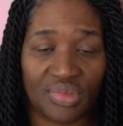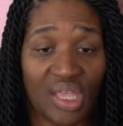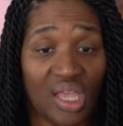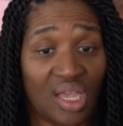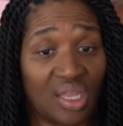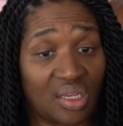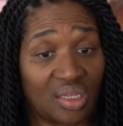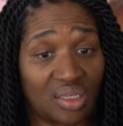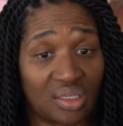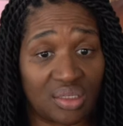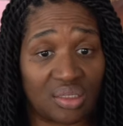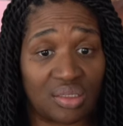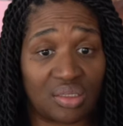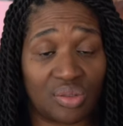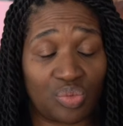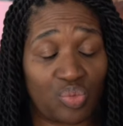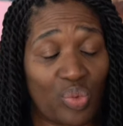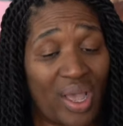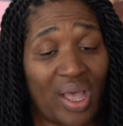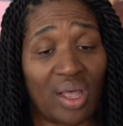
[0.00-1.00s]
That
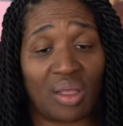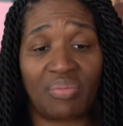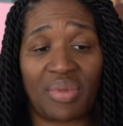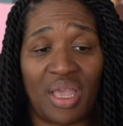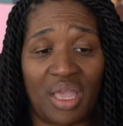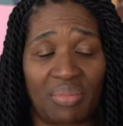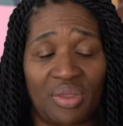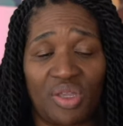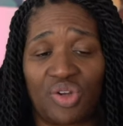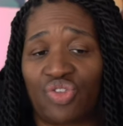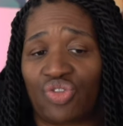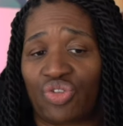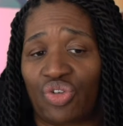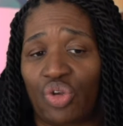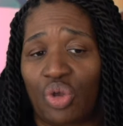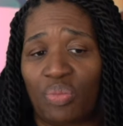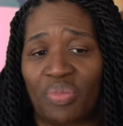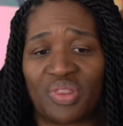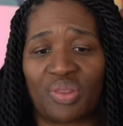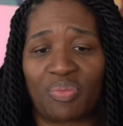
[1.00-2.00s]
is, well, maybe
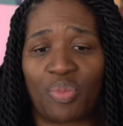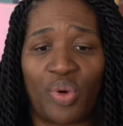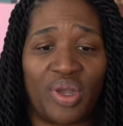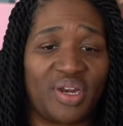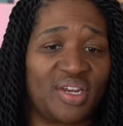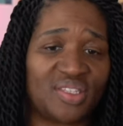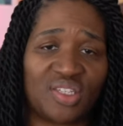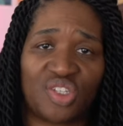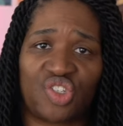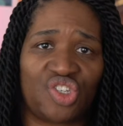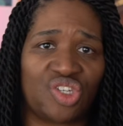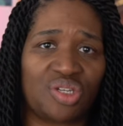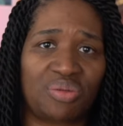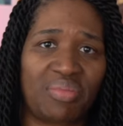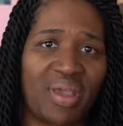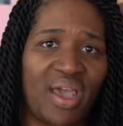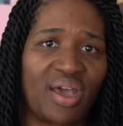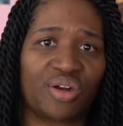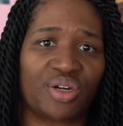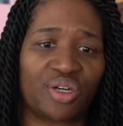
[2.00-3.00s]
true, but the point is it
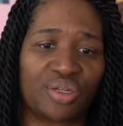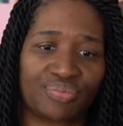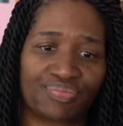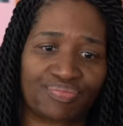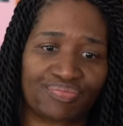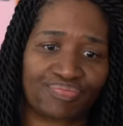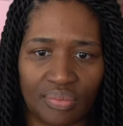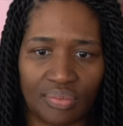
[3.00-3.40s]
shouldn't matter.